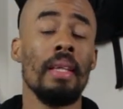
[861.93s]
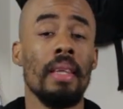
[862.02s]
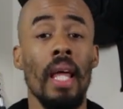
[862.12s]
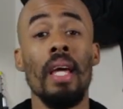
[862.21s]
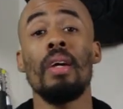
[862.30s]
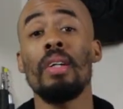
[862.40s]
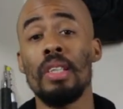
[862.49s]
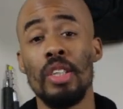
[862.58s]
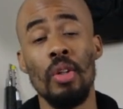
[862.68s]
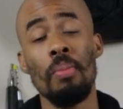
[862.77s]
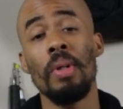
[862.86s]
Thank y'all
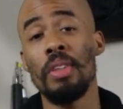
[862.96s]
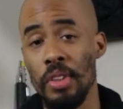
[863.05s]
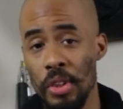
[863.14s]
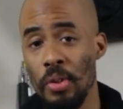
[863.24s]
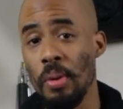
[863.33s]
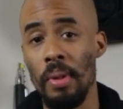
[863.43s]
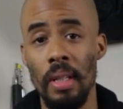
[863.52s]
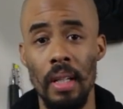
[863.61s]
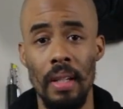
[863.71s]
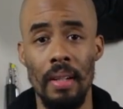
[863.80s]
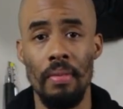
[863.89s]
so much for showing me
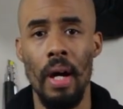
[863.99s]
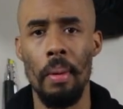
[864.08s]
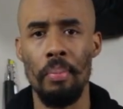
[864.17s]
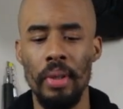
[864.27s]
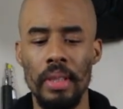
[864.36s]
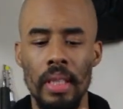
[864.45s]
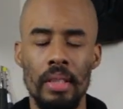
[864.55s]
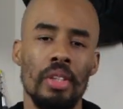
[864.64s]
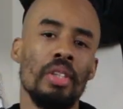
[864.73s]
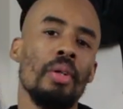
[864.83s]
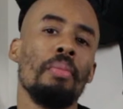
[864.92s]
love. I appreciate you
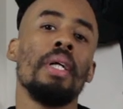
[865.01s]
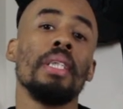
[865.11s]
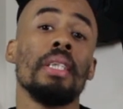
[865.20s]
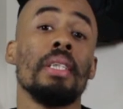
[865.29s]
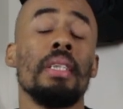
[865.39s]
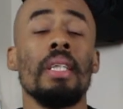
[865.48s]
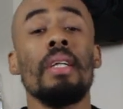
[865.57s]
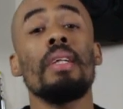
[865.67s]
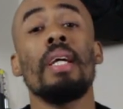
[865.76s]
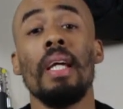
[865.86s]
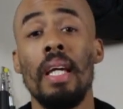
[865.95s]
so much.
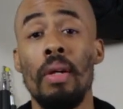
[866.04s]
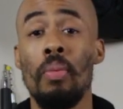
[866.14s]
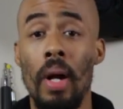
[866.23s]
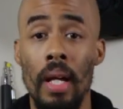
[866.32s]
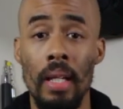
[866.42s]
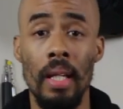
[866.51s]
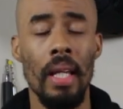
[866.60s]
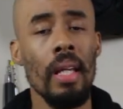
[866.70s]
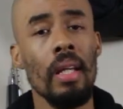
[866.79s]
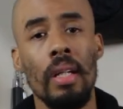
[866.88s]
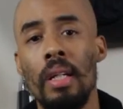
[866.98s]
Continue to eat right,
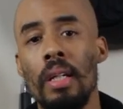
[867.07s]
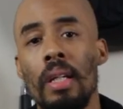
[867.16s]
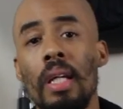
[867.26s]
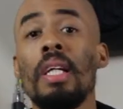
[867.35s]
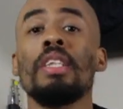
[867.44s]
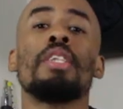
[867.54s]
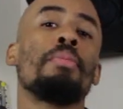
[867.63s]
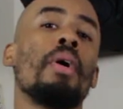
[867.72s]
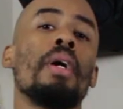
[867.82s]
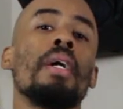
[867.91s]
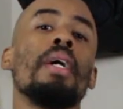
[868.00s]
eat good, eat
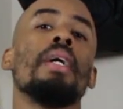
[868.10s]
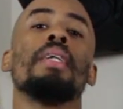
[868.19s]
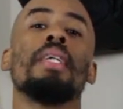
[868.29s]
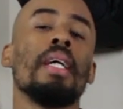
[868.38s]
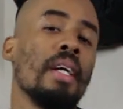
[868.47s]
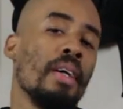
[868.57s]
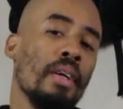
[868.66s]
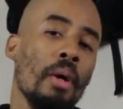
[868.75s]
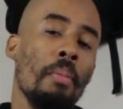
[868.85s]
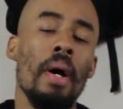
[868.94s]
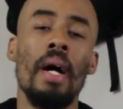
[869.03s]
smart. Take care of
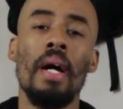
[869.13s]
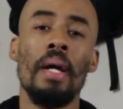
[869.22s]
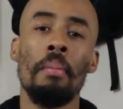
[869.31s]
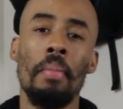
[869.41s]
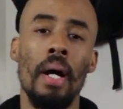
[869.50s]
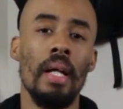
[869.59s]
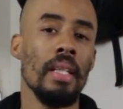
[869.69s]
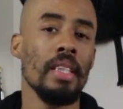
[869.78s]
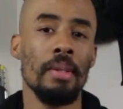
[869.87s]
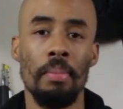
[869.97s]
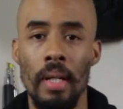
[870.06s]
your mind, body,
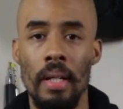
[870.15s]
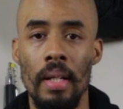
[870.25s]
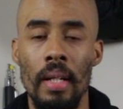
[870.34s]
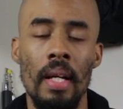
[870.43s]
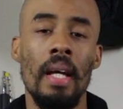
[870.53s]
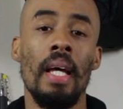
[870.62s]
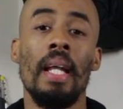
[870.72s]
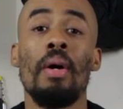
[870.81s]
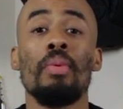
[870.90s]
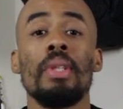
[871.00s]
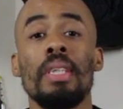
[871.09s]
and spirit. And
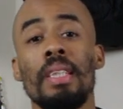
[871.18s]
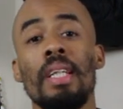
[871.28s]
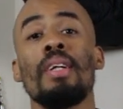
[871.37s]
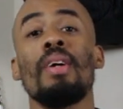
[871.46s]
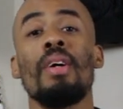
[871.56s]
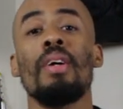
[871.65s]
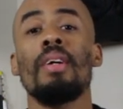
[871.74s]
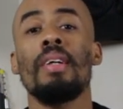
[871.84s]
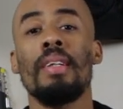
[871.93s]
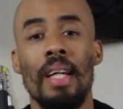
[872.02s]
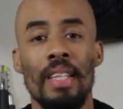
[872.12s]
I will see
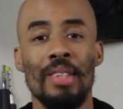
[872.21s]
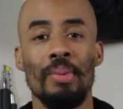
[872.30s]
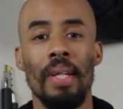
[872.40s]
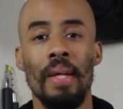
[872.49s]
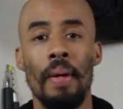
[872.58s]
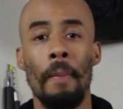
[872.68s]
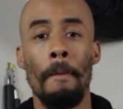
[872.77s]
y'all next week.